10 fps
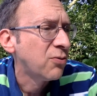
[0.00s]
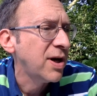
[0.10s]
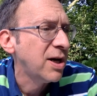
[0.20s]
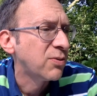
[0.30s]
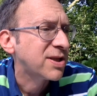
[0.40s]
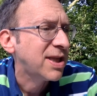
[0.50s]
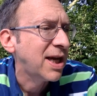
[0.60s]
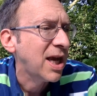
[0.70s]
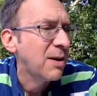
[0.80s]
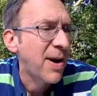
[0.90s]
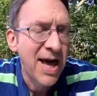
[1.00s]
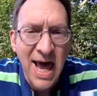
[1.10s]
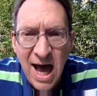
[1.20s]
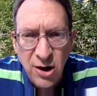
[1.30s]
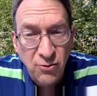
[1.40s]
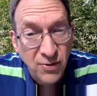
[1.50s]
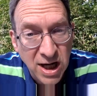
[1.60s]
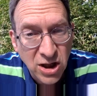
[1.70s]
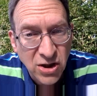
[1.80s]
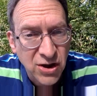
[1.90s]
Rita was thinking about how to
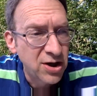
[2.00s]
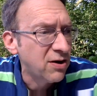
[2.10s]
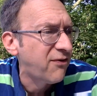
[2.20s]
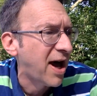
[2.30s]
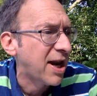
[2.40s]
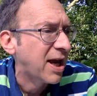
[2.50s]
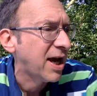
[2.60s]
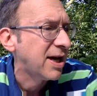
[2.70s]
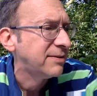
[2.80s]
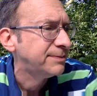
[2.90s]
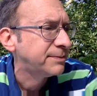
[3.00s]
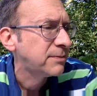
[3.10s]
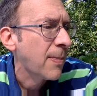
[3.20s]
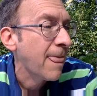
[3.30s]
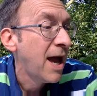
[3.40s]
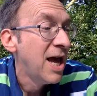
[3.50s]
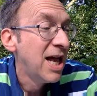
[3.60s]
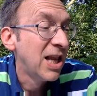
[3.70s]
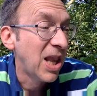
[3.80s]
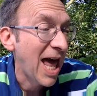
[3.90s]
reach the Nirvana gun.
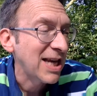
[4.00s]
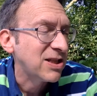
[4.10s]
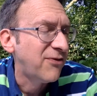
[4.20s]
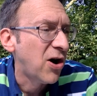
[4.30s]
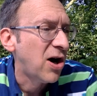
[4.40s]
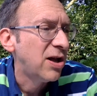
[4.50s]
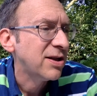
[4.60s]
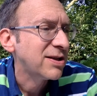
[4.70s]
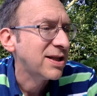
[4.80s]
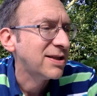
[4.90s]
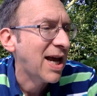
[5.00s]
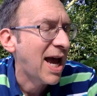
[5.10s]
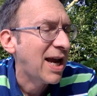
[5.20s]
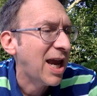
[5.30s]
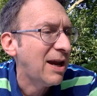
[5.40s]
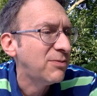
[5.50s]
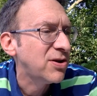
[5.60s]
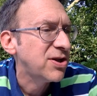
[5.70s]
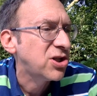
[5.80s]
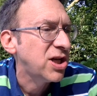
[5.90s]
Last of all, Tendai came
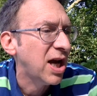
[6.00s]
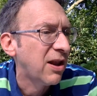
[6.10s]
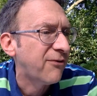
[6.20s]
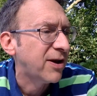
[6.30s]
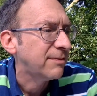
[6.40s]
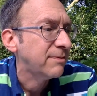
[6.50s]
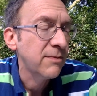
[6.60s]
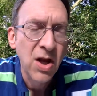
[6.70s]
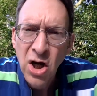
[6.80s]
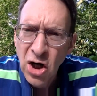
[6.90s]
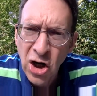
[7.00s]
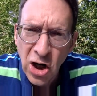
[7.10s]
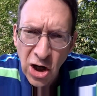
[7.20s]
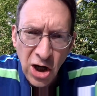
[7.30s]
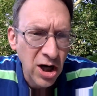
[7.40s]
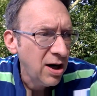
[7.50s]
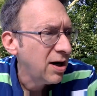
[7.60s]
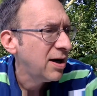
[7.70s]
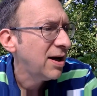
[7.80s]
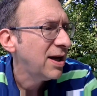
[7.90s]
to the she-elephant. "Her?"
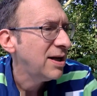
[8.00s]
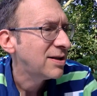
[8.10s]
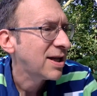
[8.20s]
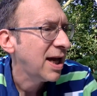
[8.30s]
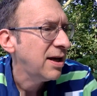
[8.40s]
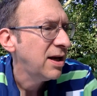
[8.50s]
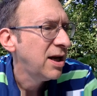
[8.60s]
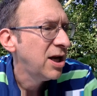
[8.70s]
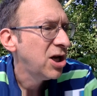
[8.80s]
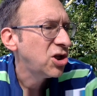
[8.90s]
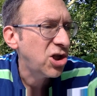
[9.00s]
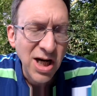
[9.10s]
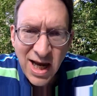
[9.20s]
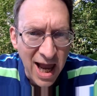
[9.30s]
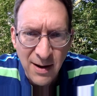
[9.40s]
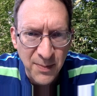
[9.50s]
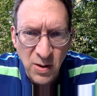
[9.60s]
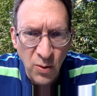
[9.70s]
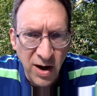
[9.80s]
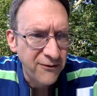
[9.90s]
he said. "She can't
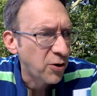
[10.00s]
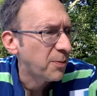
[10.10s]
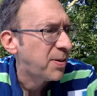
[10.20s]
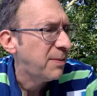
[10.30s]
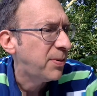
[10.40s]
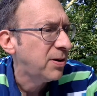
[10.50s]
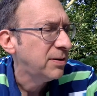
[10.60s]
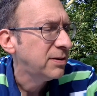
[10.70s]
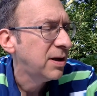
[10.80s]
be one of your people."